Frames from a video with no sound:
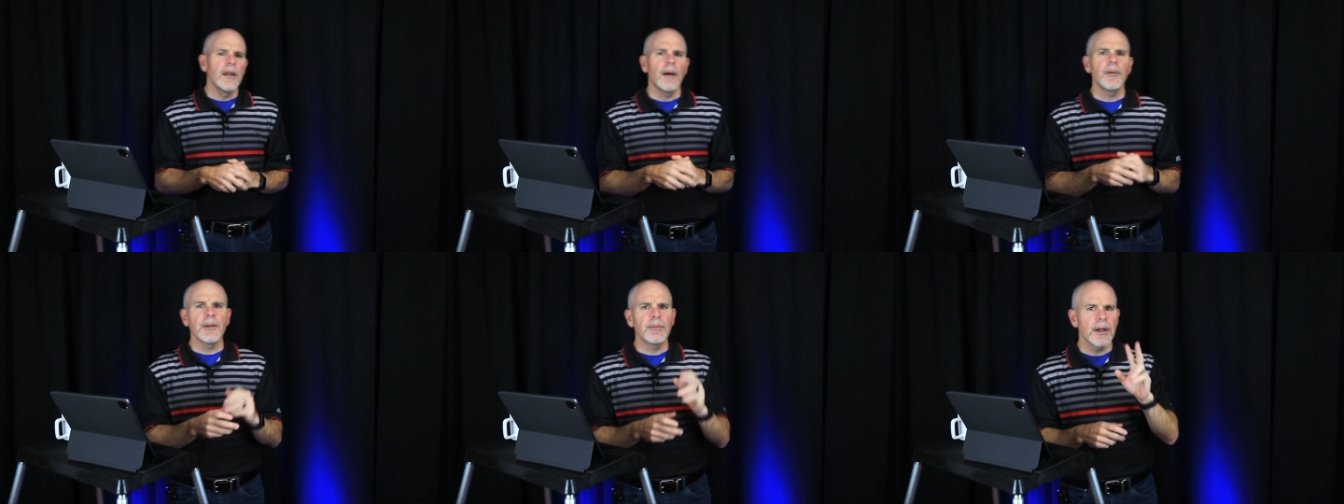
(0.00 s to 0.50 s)

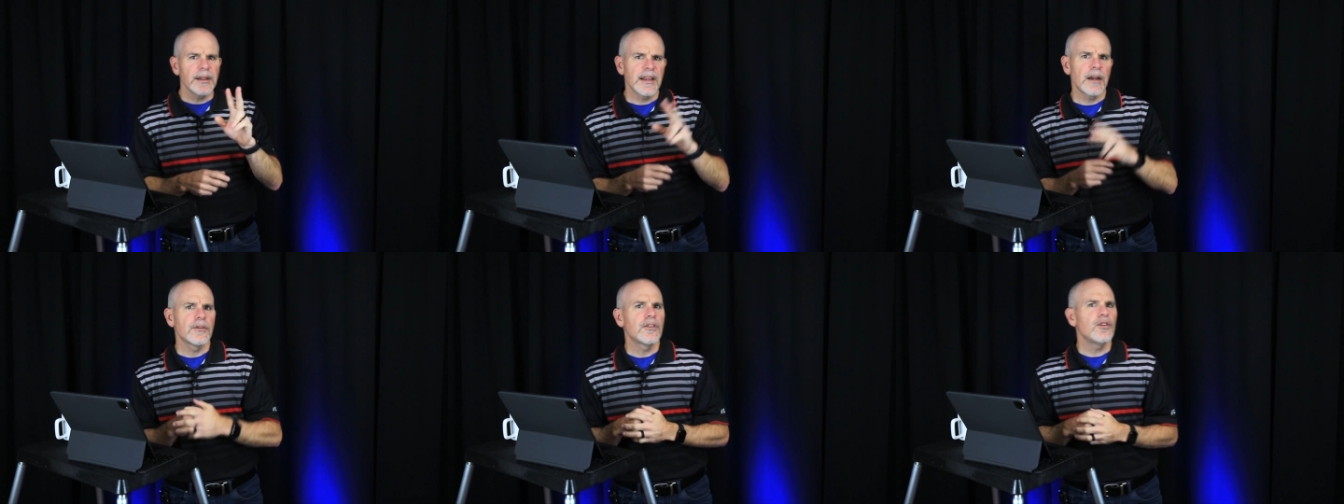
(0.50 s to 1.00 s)
I'm going to break
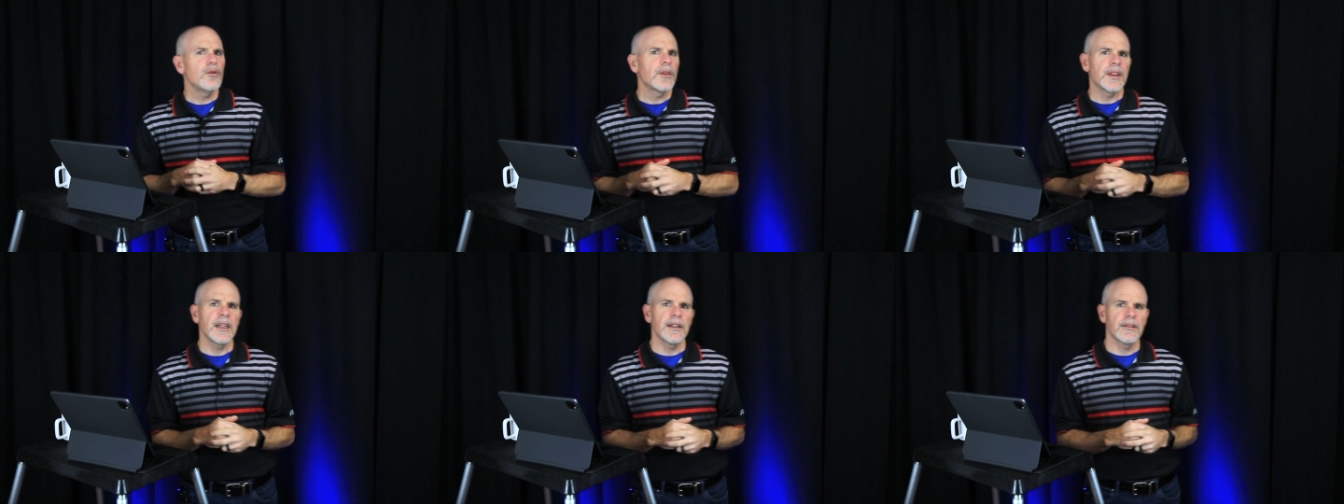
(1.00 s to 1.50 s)
down two
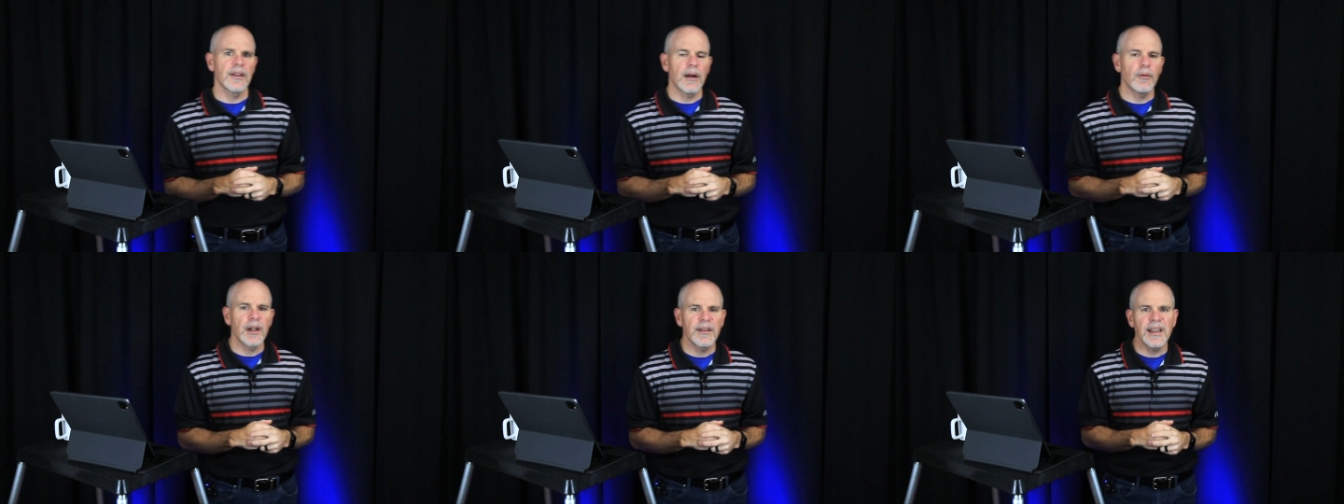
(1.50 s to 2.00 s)
things that I
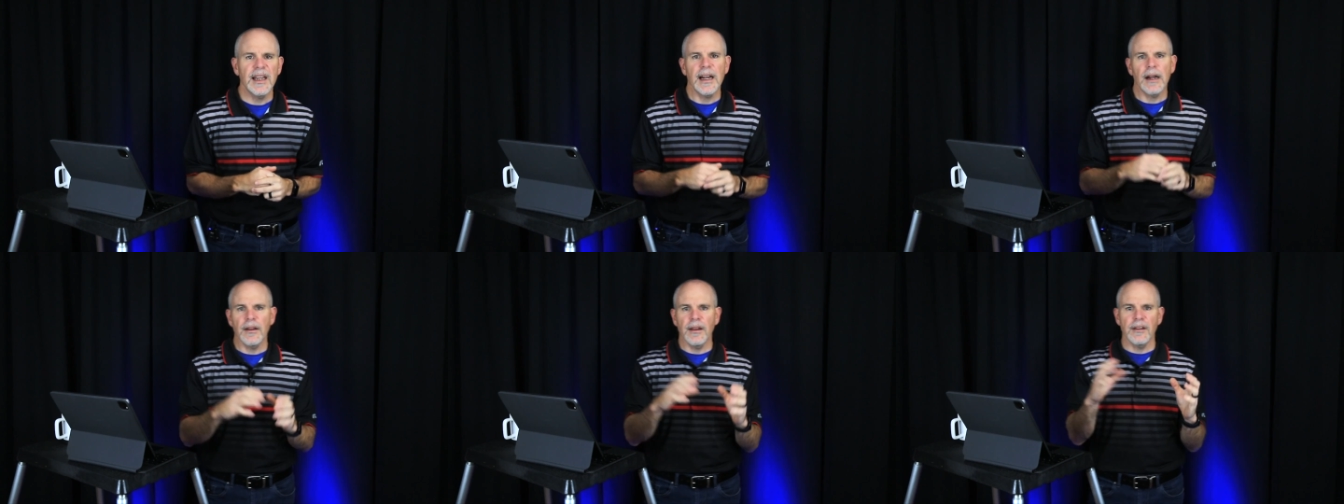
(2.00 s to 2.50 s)
want to take
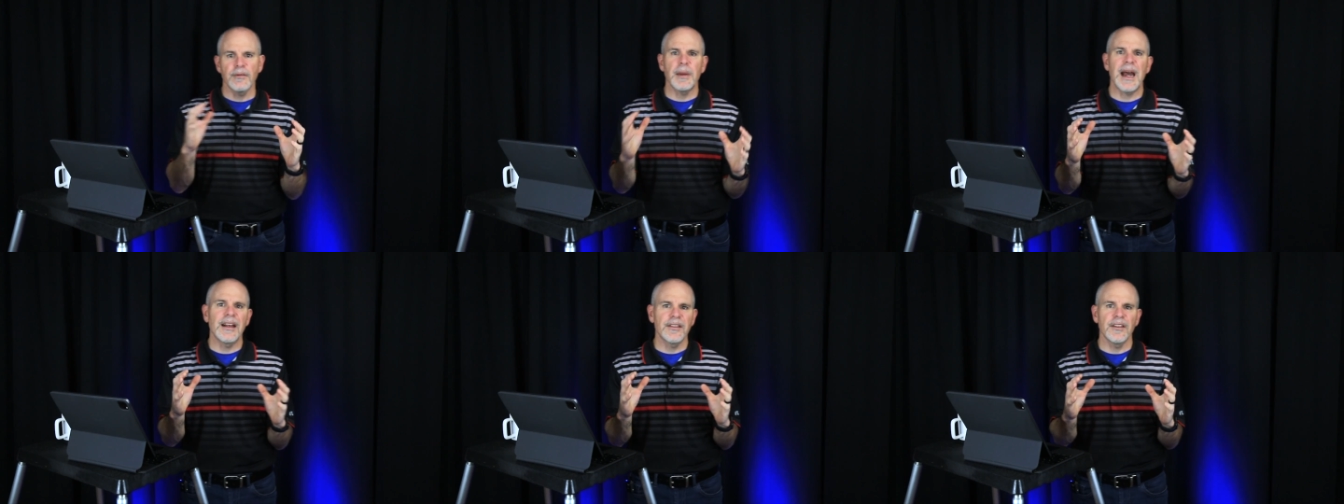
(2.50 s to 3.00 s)
out of this
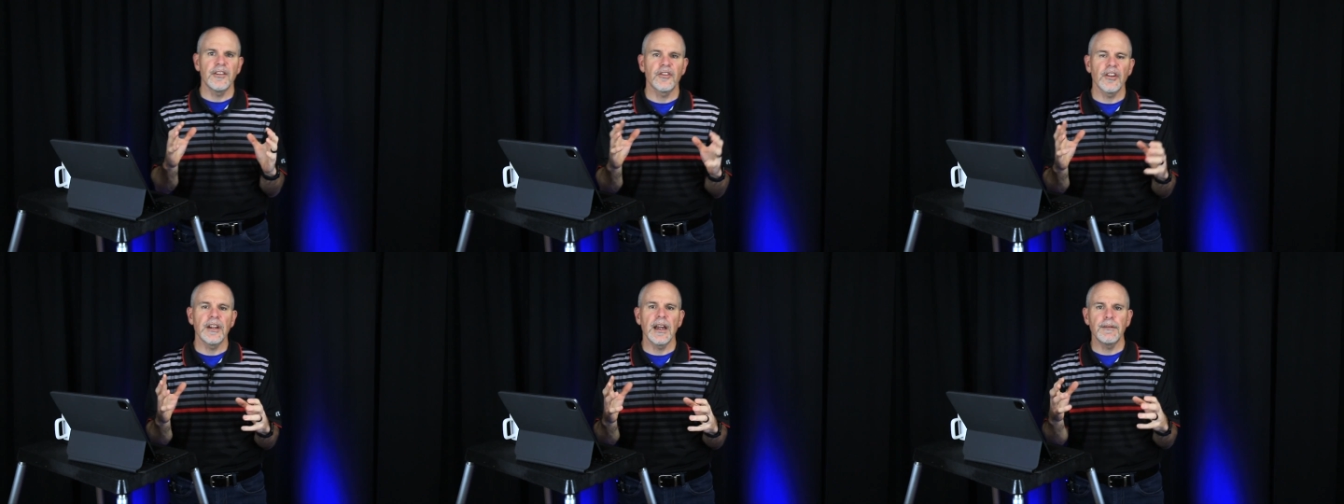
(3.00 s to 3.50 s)
passage
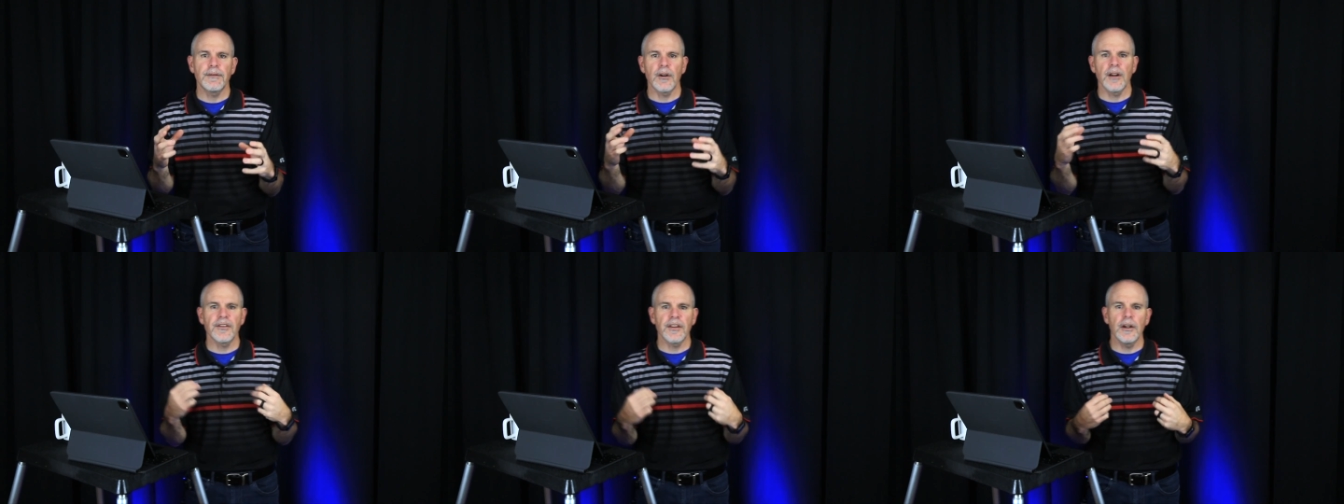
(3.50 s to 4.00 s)
today for
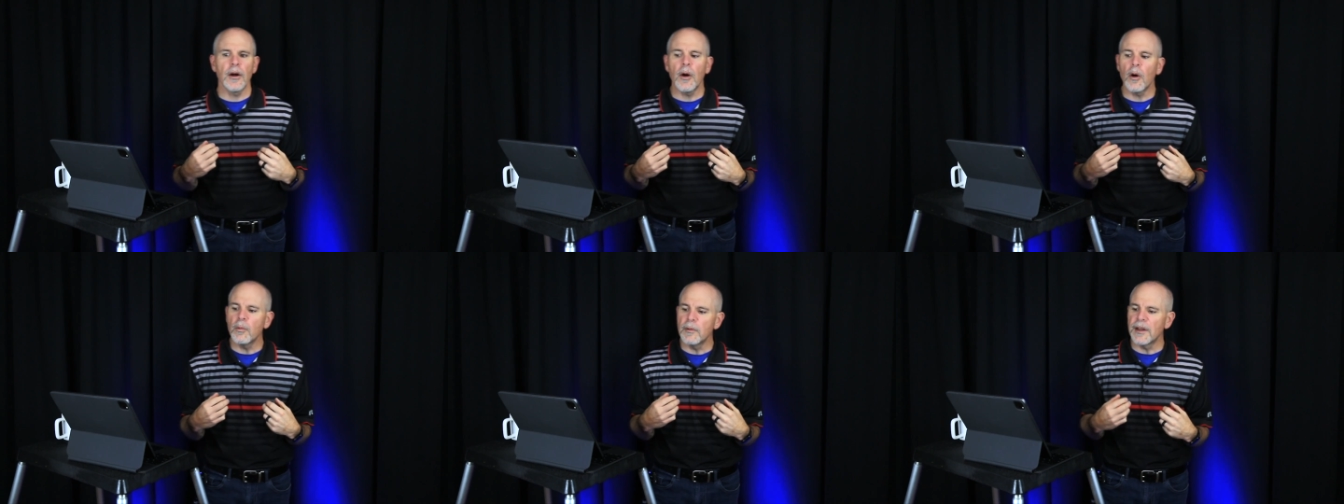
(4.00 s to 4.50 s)
us to go
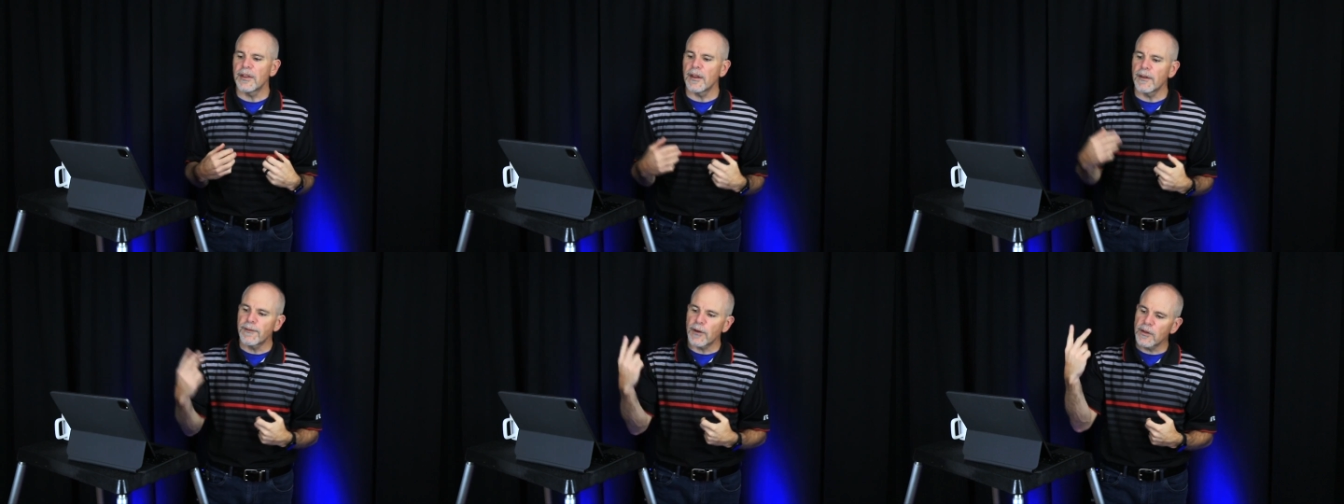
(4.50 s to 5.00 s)
home with.
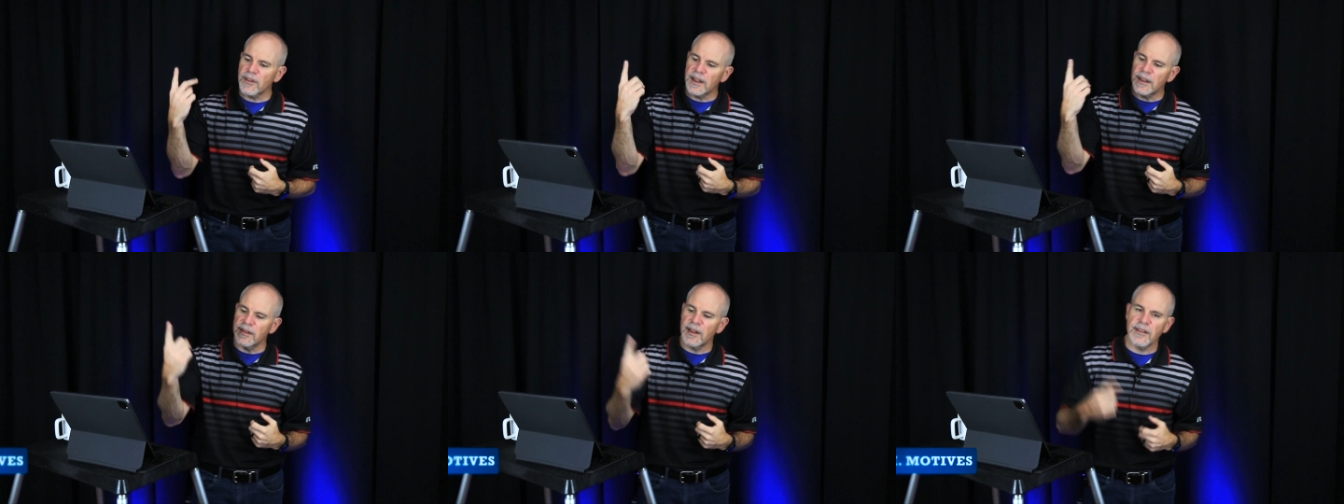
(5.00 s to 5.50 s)
And the first
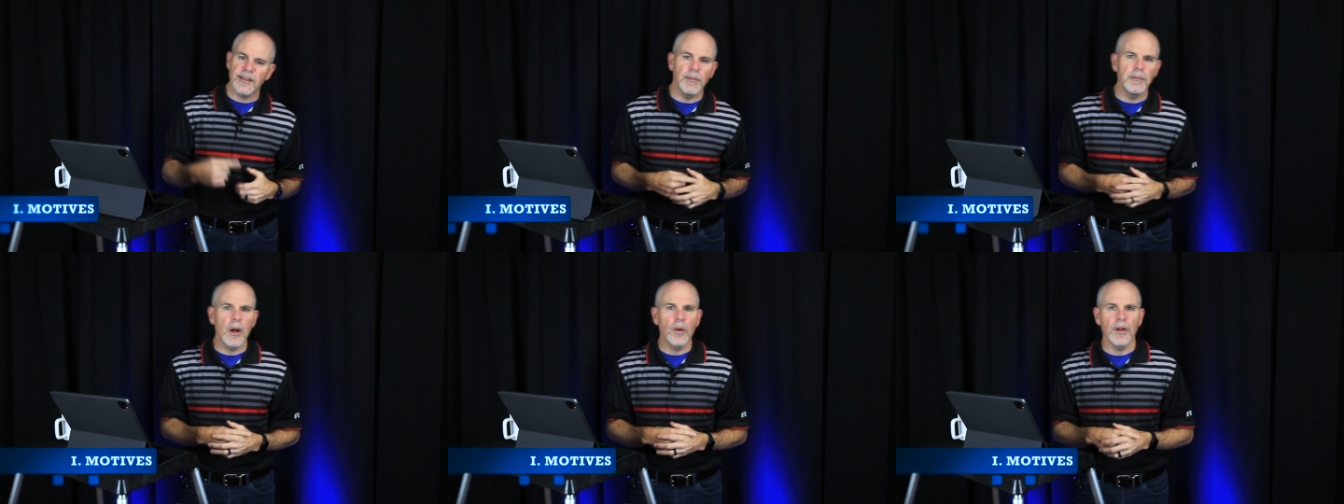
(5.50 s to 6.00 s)
thing is this the
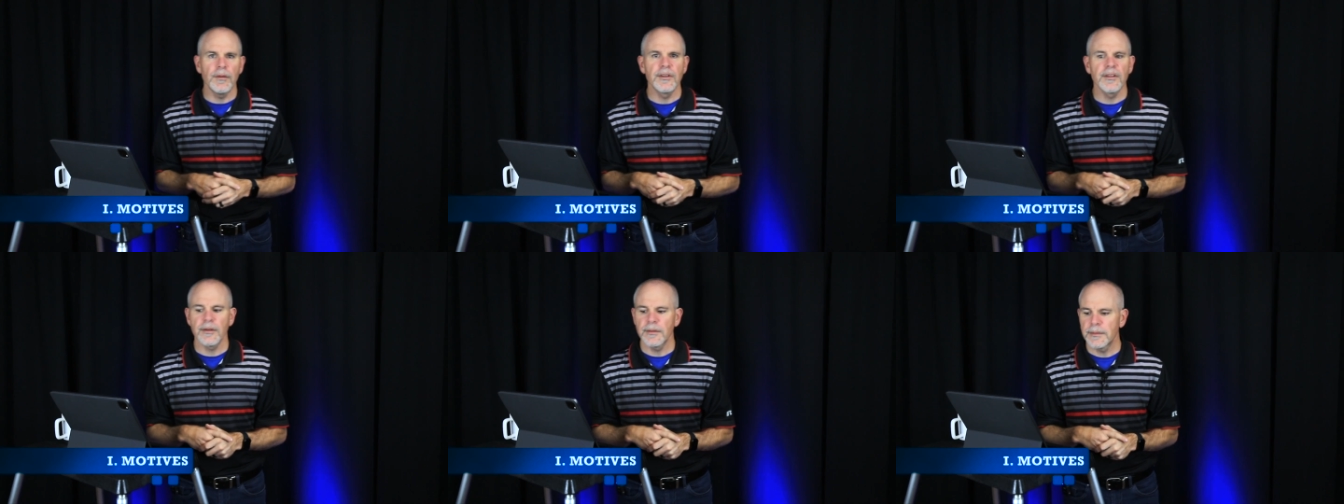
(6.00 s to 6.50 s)

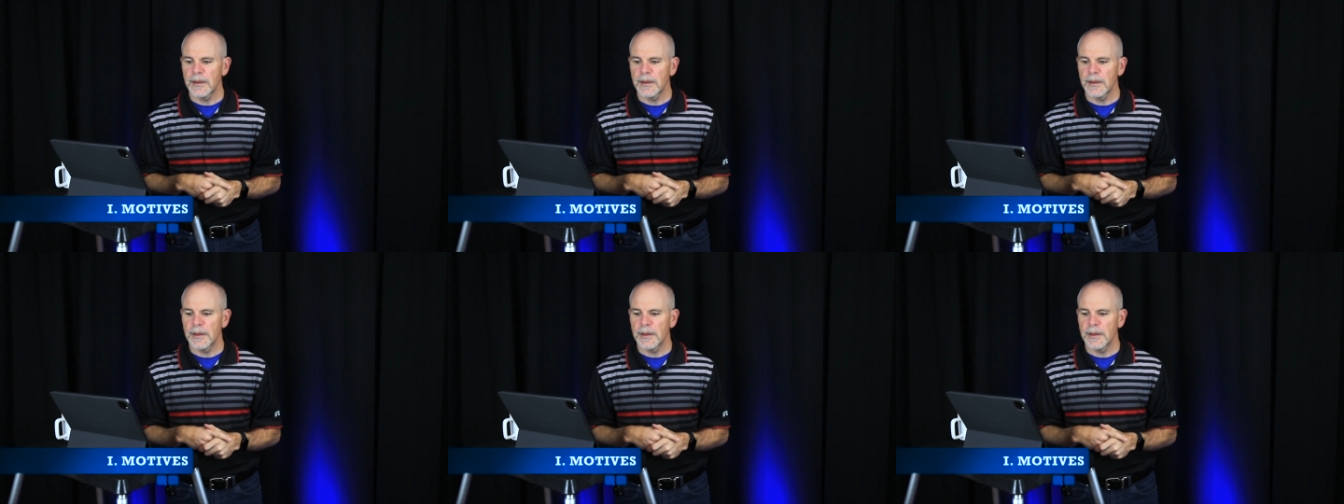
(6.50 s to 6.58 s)
motives.